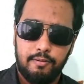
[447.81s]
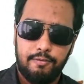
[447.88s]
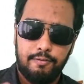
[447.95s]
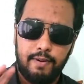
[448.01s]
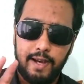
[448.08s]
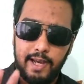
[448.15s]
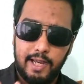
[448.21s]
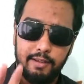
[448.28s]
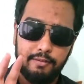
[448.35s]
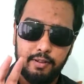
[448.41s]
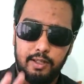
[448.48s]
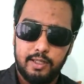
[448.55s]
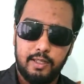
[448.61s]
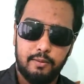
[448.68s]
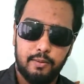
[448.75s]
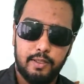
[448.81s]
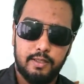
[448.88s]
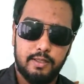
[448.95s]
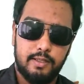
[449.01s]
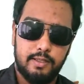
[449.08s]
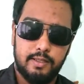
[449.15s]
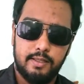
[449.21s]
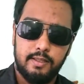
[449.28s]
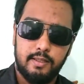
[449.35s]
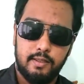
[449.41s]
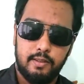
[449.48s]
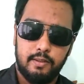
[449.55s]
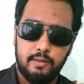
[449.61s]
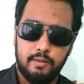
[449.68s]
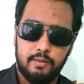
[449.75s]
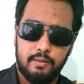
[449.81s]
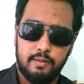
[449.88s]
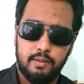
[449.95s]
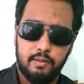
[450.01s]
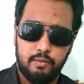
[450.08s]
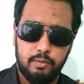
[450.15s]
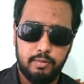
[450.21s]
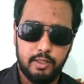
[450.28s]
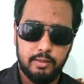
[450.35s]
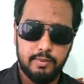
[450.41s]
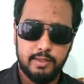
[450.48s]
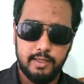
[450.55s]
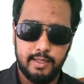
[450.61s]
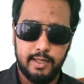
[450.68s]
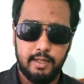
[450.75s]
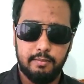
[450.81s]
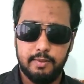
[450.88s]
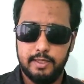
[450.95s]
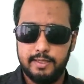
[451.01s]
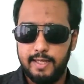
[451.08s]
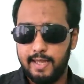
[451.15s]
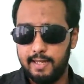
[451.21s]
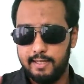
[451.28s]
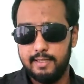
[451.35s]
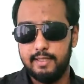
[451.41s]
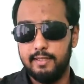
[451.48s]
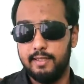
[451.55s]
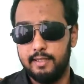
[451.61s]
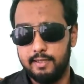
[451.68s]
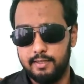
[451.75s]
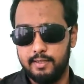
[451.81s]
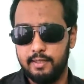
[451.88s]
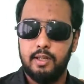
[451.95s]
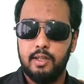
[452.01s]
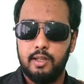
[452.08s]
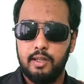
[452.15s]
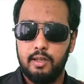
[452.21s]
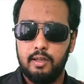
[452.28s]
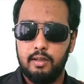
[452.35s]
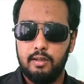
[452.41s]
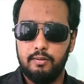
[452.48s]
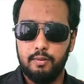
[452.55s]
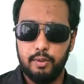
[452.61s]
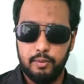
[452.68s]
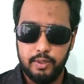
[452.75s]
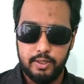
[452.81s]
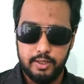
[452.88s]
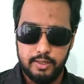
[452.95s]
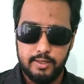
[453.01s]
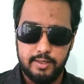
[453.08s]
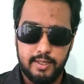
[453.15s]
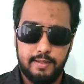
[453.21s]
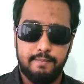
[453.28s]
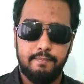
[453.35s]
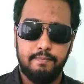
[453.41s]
5 lucky winners will be able to get up to 10 seedlings of what we just said.